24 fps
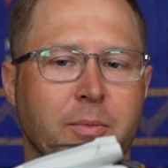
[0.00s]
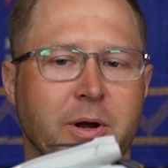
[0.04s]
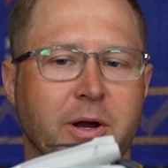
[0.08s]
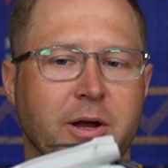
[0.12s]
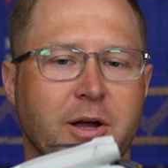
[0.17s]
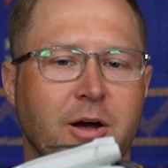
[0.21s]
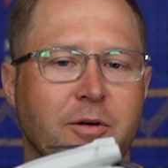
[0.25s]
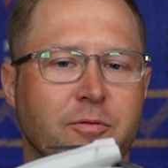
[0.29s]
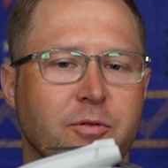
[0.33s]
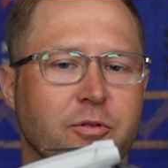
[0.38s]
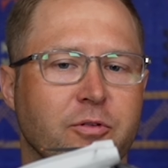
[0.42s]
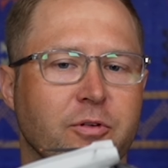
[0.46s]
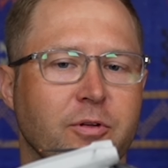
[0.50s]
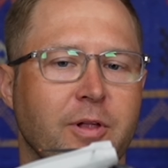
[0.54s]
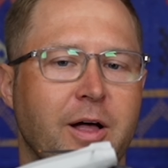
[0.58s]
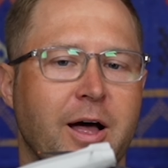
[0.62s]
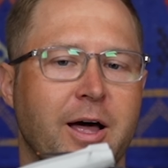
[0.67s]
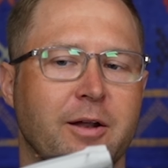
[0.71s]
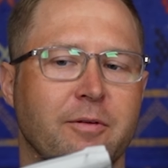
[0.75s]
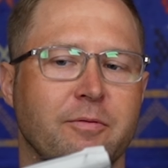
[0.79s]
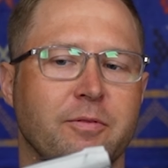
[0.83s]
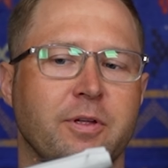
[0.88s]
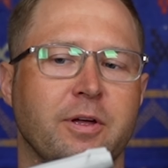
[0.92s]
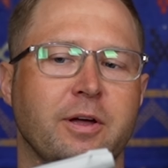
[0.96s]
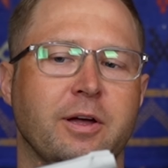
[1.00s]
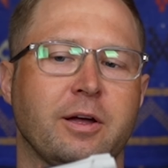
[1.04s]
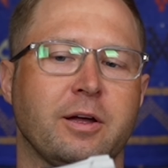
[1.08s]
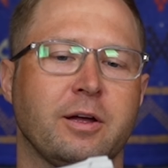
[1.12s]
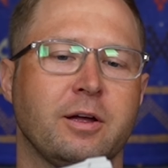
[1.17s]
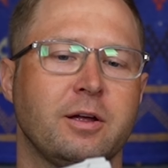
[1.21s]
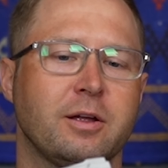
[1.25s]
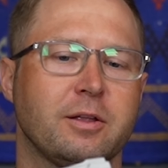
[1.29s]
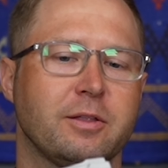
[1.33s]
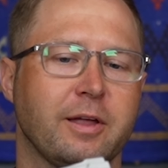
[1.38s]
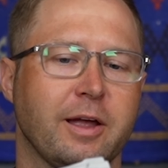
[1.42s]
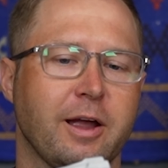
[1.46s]
It covers a lot of the
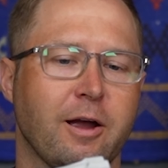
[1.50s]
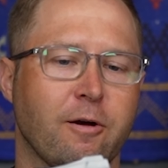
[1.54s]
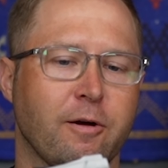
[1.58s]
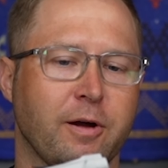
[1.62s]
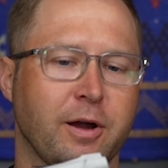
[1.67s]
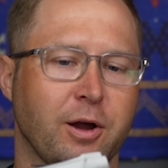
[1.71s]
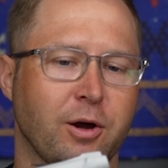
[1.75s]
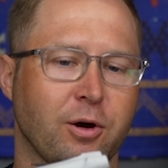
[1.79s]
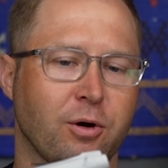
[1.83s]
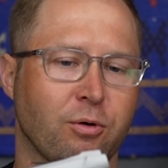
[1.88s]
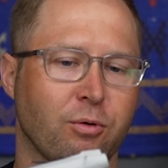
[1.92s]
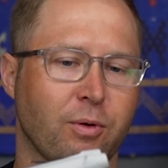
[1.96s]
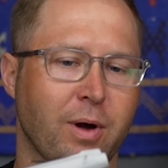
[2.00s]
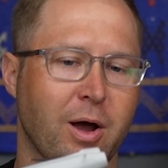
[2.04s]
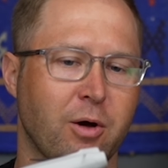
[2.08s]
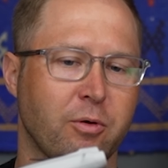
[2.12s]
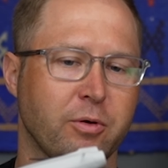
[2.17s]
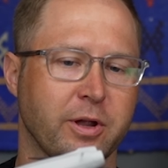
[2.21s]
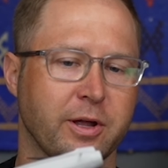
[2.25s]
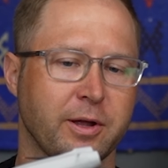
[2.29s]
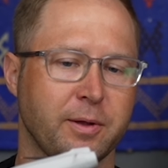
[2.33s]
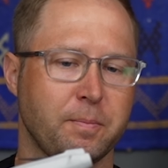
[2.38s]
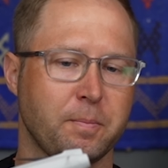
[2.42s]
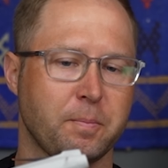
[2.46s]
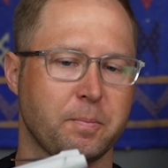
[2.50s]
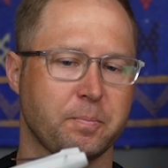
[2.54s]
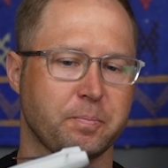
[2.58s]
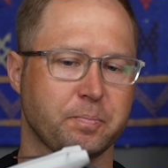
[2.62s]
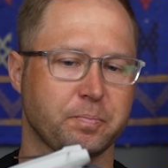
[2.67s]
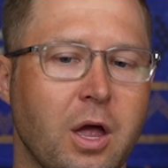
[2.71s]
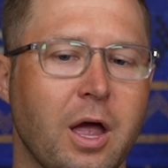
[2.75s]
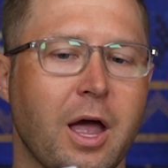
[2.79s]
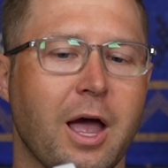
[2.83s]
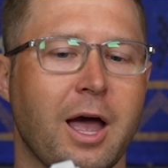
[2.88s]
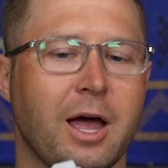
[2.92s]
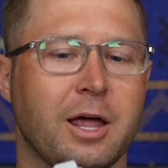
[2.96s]
area around it.
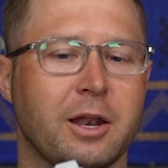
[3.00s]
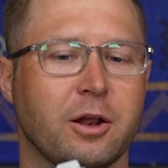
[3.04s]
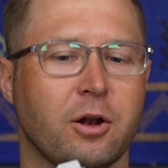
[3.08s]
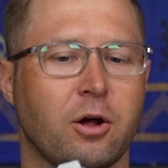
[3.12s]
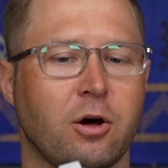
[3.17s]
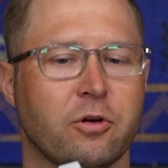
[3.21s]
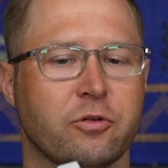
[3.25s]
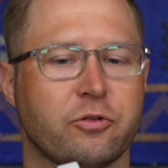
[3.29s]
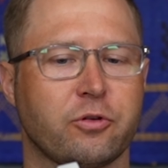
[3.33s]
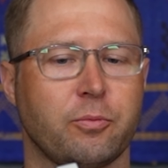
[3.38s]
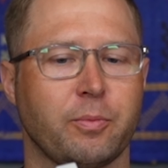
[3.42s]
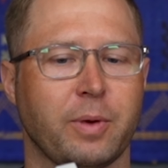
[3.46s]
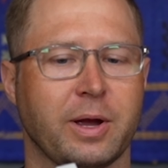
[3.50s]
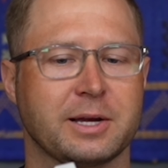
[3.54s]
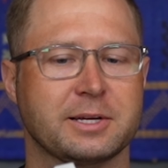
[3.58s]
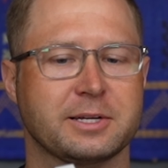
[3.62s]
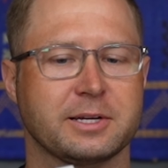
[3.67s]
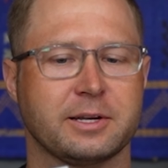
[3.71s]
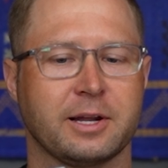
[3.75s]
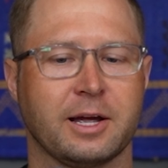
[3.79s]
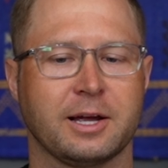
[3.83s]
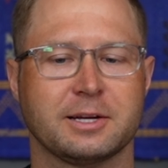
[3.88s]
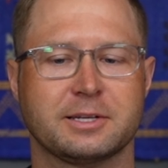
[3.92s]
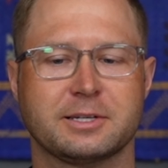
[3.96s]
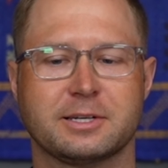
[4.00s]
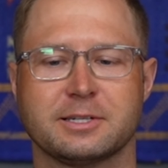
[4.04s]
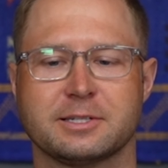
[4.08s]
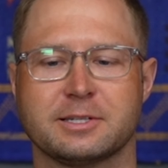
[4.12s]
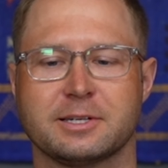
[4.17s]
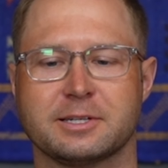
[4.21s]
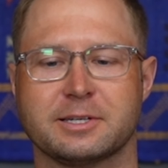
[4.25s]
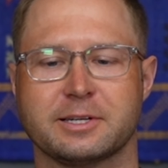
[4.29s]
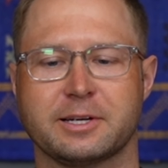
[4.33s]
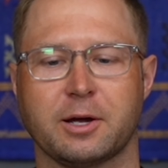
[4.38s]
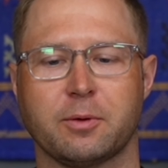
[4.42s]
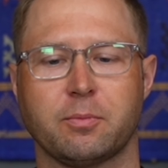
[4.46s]
And it also makes it nice because
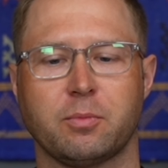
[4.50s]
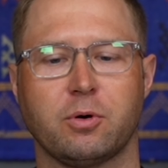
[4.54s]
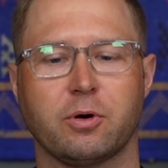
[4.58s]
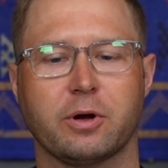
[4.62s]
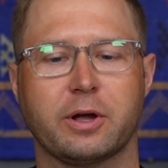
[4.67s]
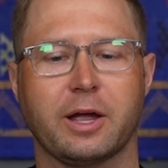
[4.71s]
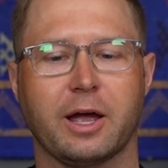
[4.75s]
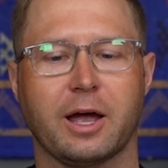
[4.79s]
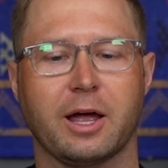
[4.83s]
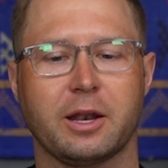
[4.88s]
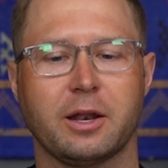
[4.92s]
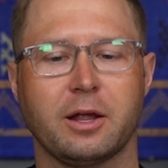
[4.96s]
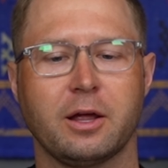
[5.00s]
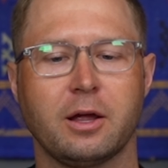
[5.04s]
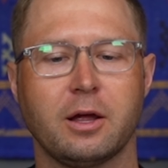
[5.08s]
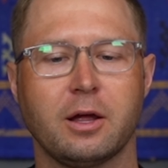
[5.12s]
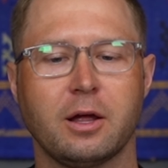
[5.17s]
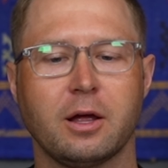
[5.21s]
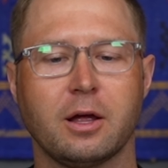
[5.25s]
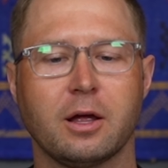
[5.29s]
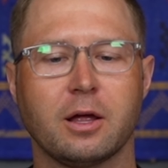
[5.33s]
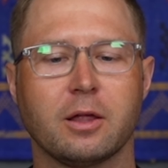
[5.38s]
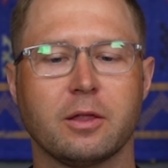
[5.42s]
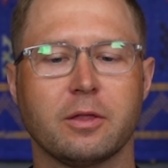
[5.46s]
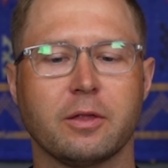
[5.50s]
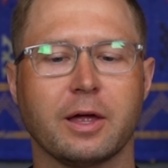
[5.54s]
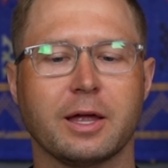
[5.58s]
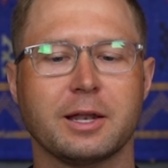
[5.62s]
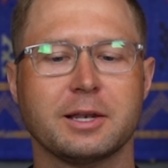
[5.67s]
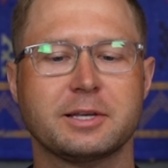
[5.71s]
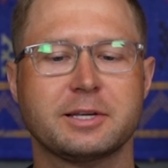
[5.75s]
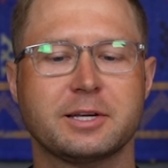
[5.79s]
this gimbal can then